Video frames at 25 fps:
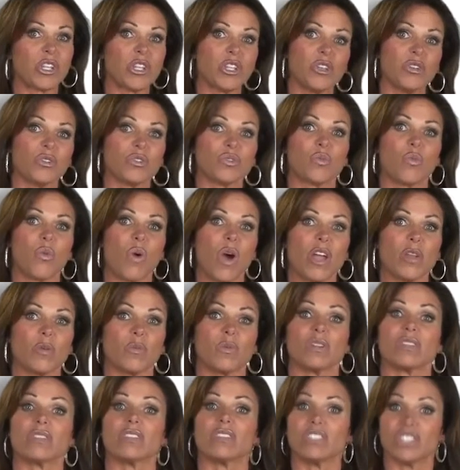to use one
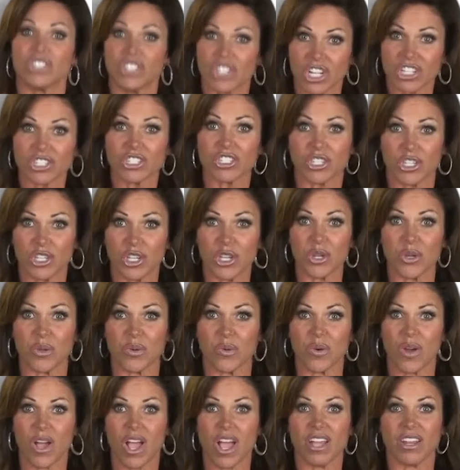with just
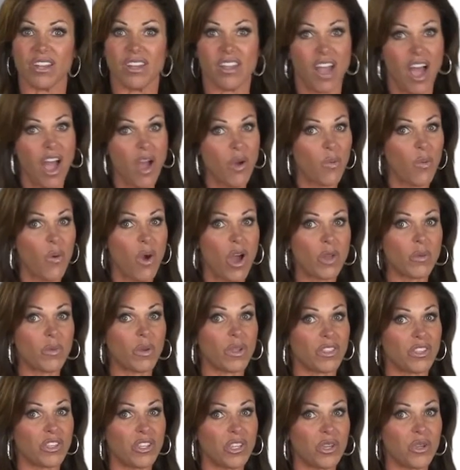you, not one
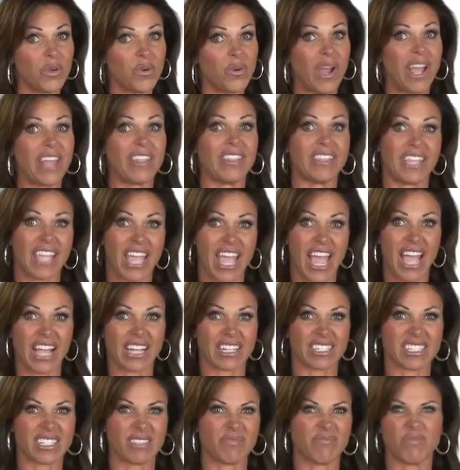with you and the
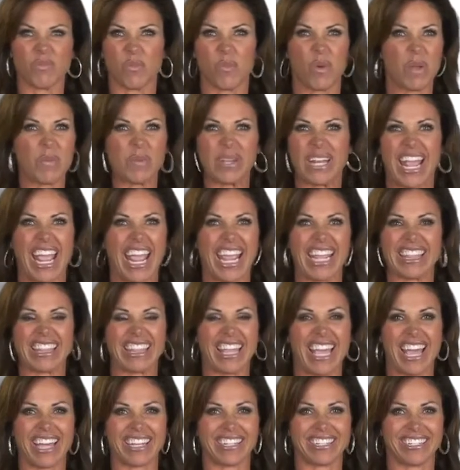ex. Women hate
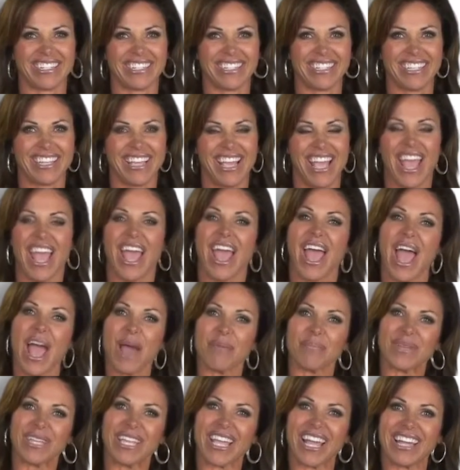that.
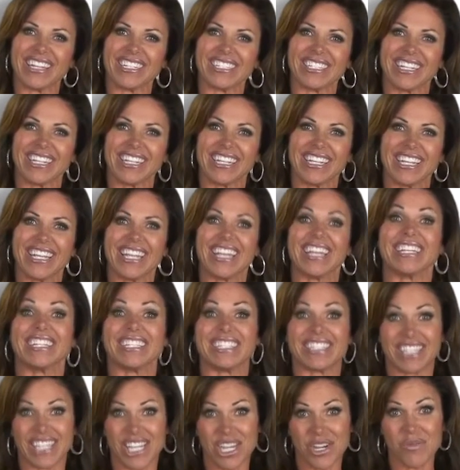Happy hunting!
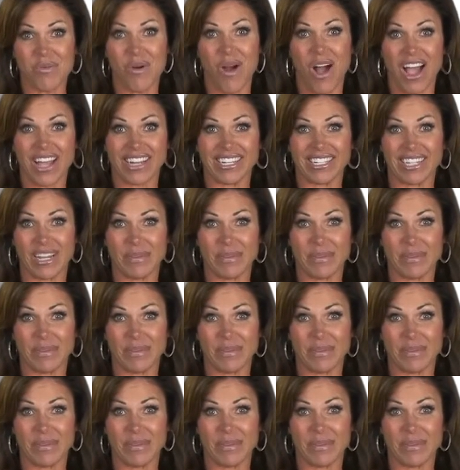See you on